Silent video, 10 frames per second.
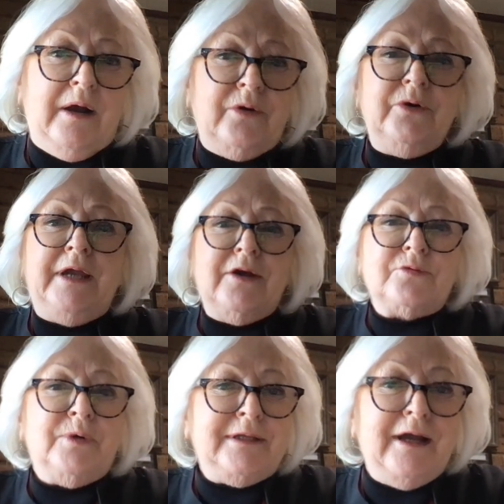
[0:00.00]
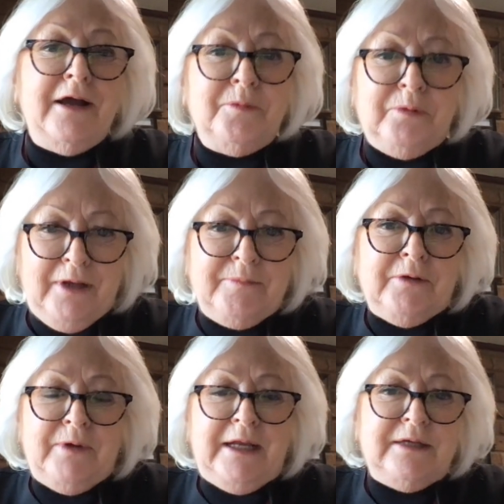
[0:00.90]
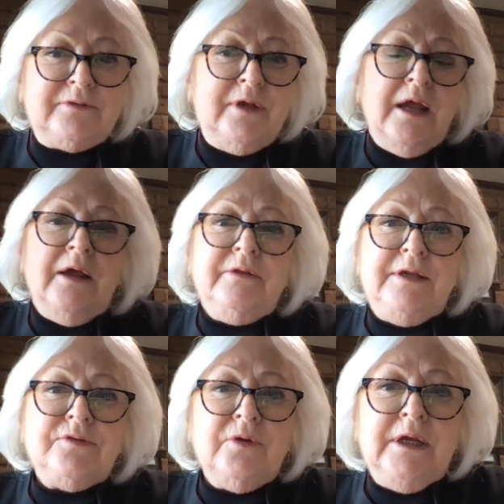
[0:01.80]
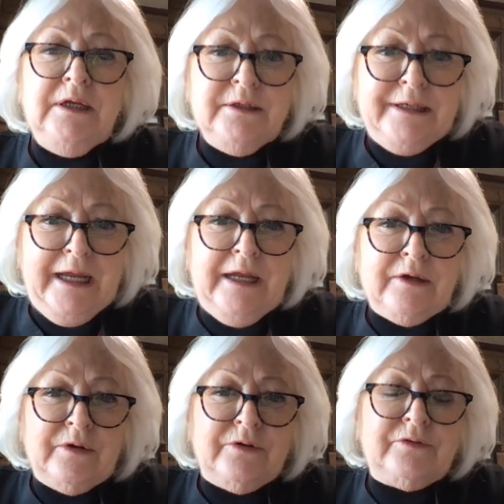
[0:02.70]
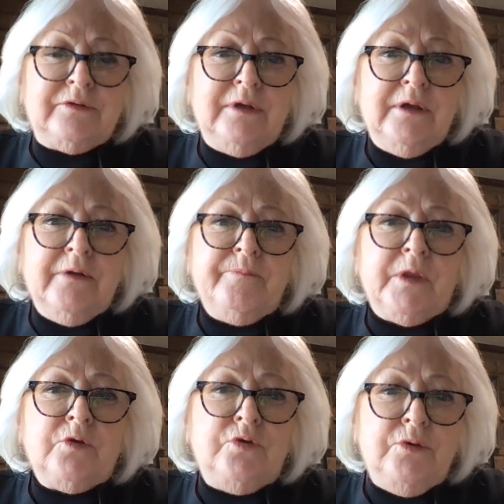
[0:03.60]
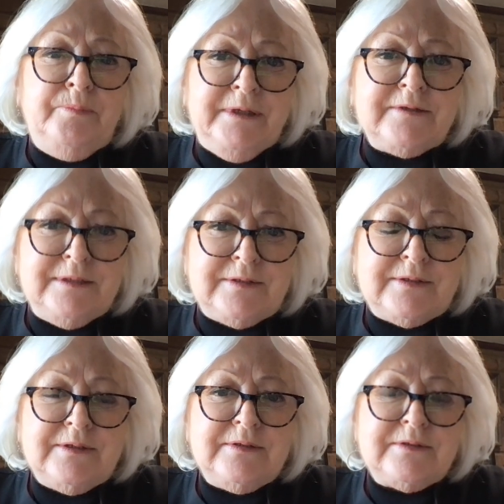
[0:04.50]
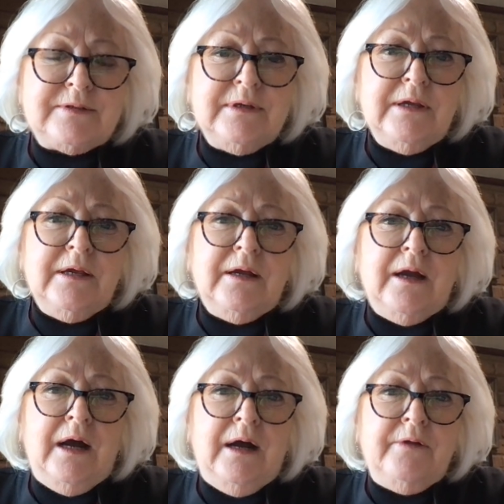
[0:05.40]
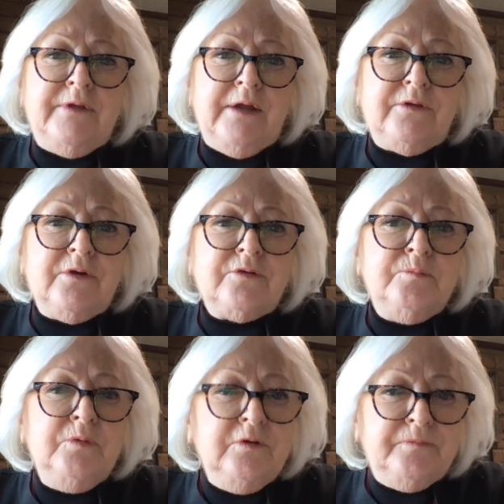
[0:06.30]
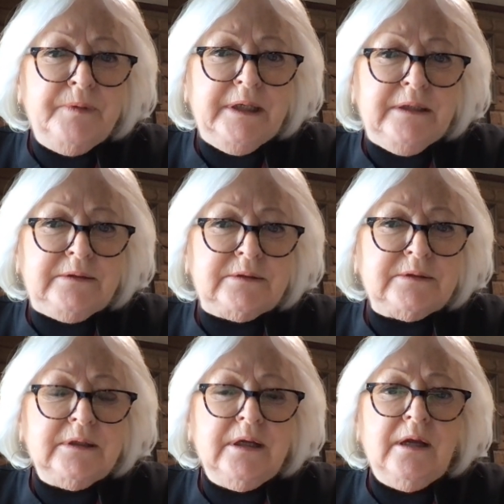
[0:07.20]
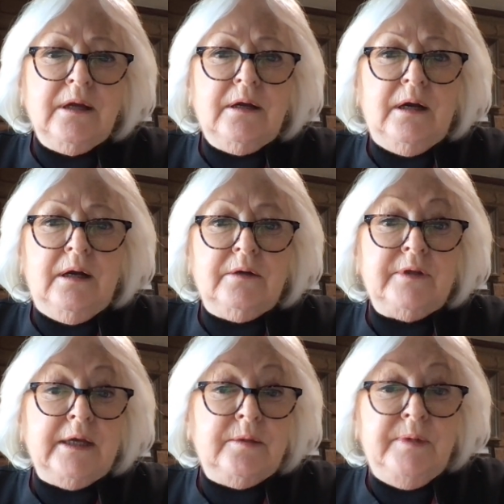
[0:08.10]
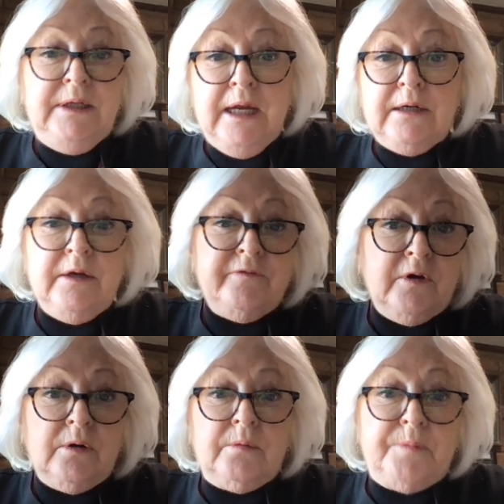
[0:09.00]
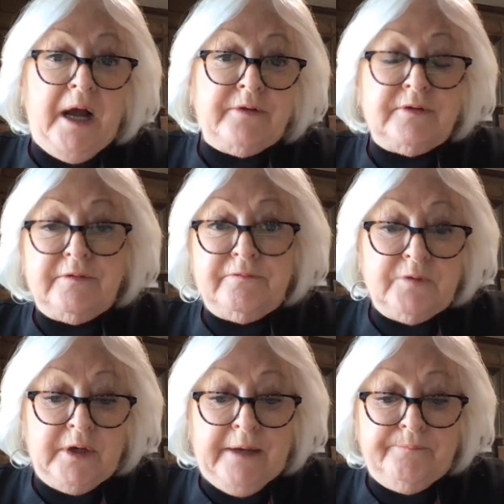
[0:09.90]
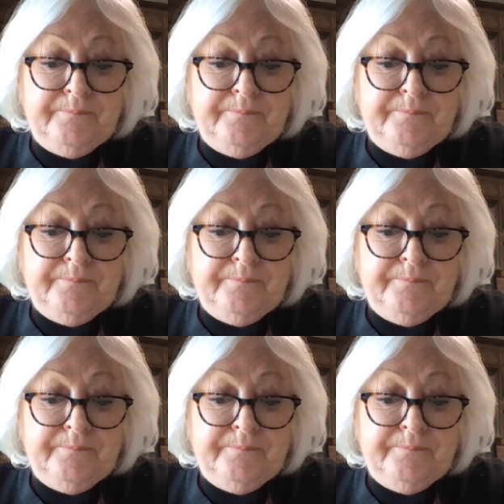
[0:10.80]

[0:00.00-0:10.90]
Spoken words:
Who cares what the unemployment rate is? These are indicators to businesses that there's movement that can be negative or positive. Okay.